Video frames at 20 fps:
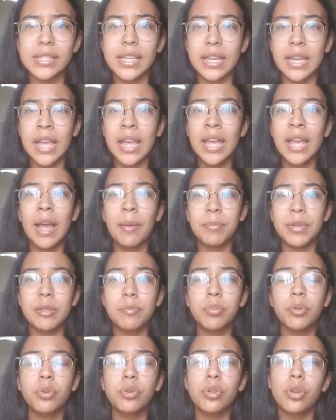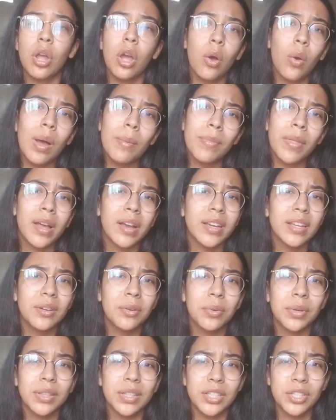Like, people know I'm not
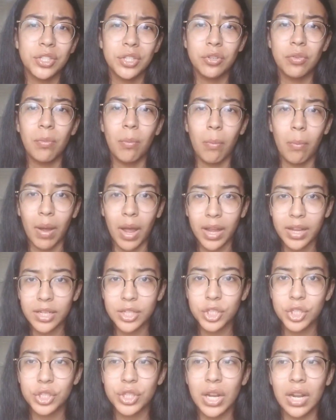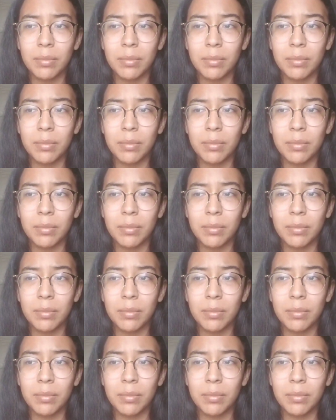gonna really do much.